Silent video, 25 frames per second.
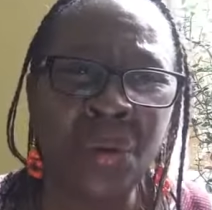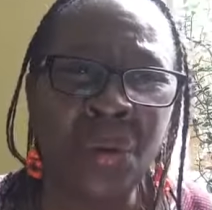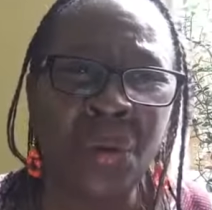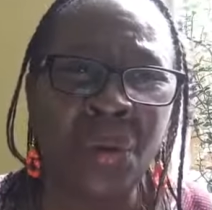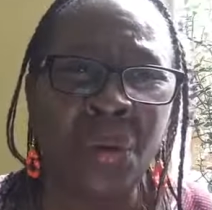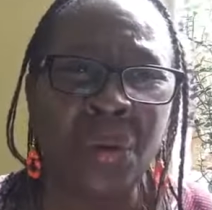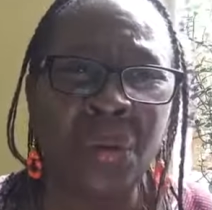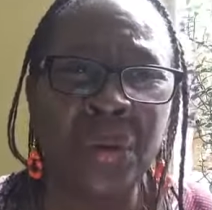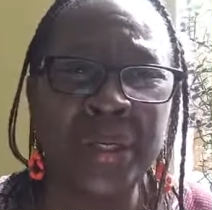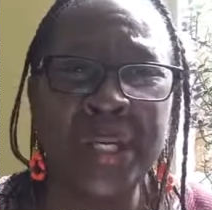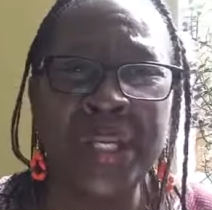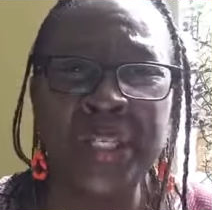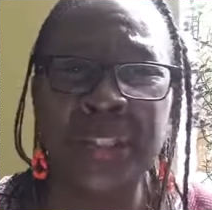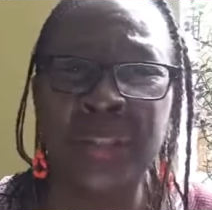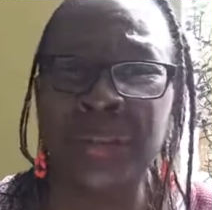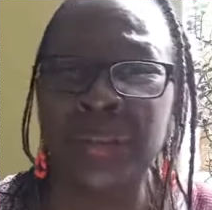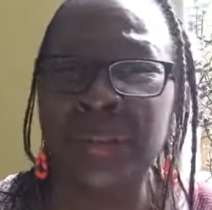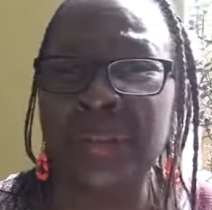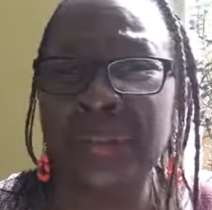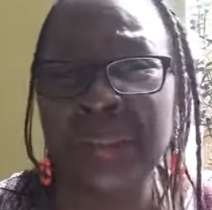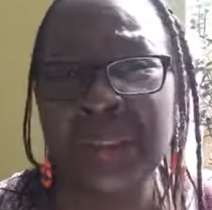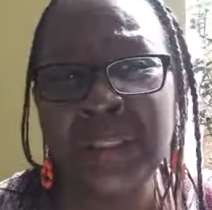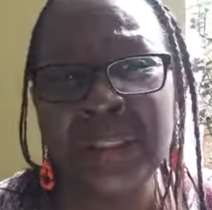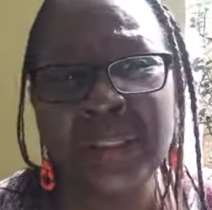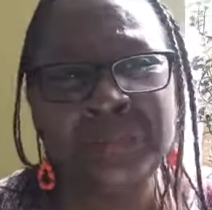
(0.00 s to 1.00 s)
or they
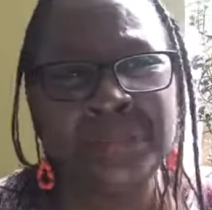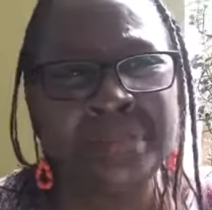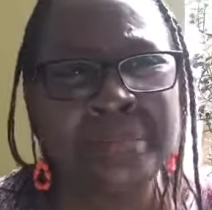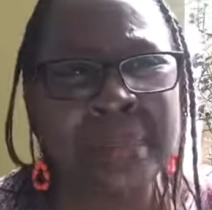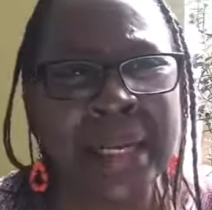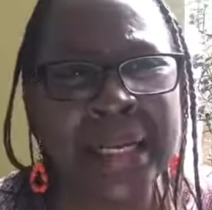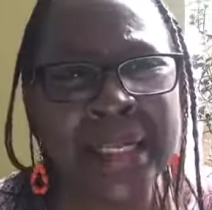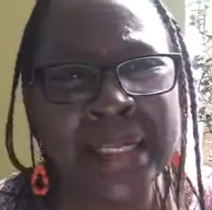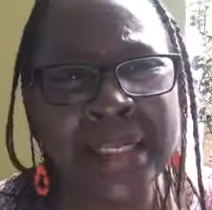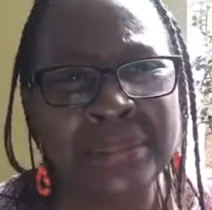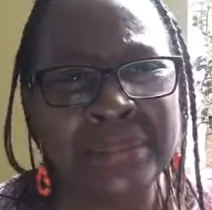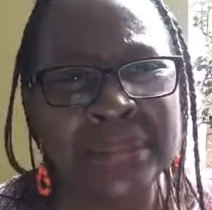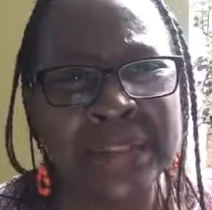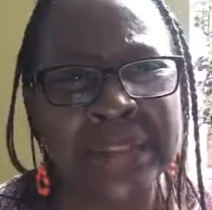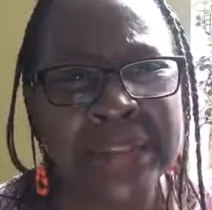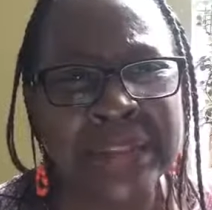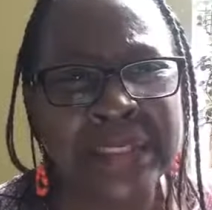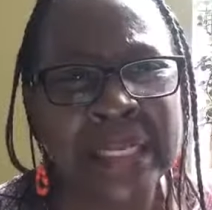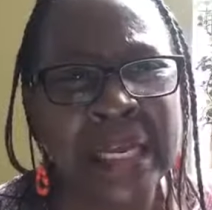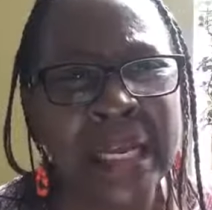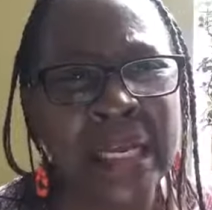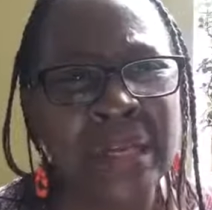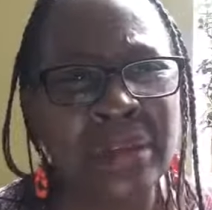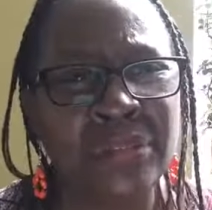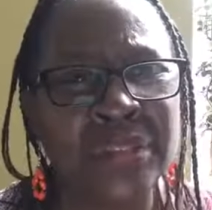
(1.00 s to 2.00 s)
just live by
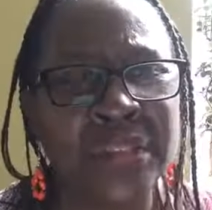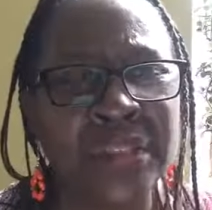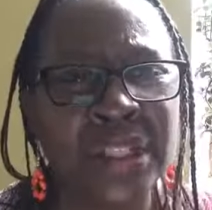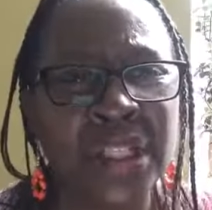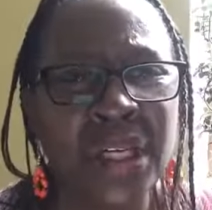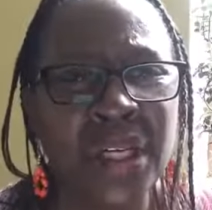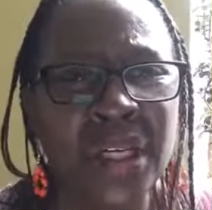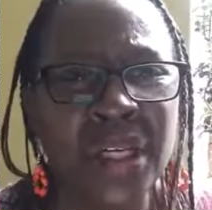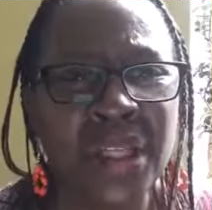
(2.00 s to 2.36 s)
themselves.